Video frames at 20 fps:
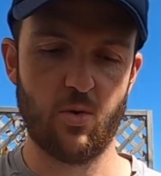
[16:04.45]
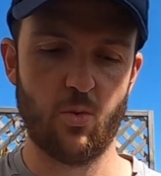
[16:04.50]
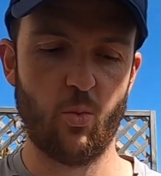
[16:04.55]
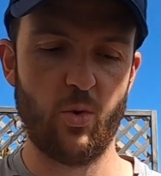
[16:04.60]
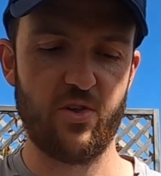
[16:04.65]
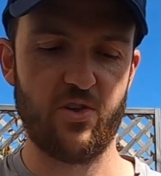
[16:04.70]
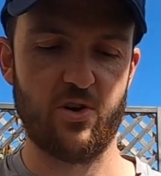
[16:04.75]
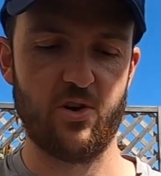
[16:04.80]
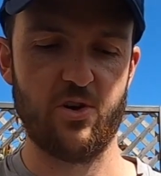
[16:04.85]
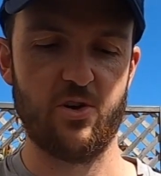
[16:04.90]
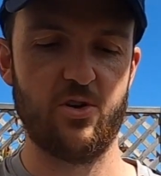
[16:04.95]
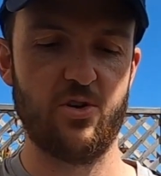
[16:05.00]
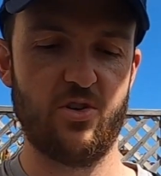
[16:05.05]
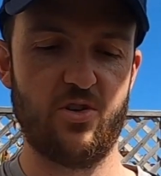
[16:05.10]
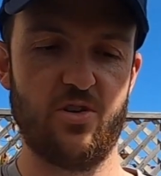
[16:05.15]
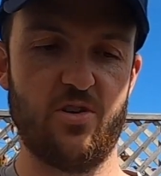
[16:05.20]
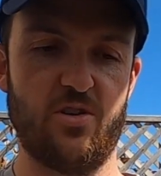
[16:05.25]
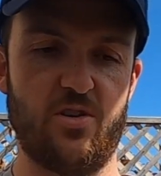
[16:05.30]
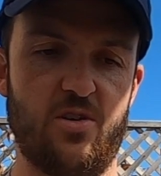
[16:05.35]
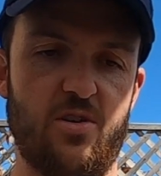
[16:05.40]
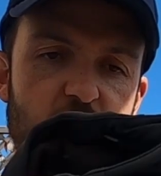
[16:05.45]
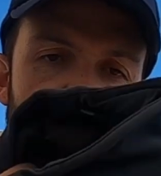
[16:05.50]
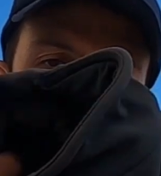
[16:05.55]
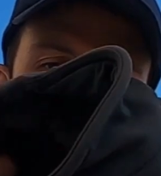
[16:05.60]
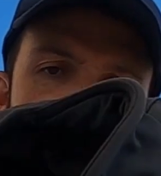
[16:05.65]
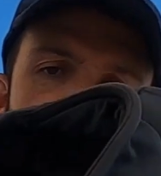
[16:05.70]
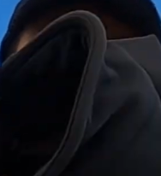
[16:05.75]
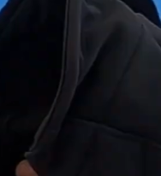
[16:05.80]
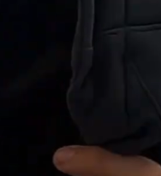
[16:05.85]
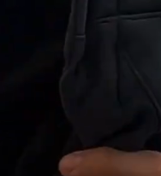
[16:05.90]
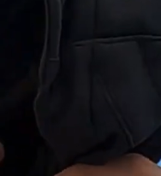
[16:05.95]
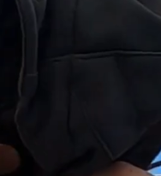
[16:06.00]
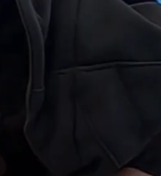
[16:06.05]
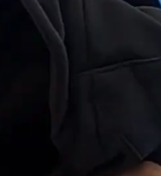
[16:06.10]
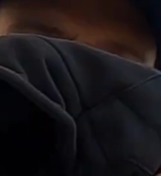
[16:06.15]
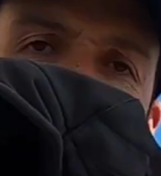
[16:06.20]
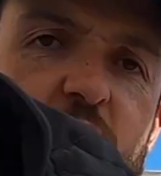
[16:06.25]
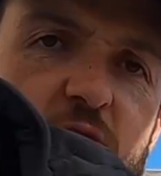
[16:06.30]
with a hood. Really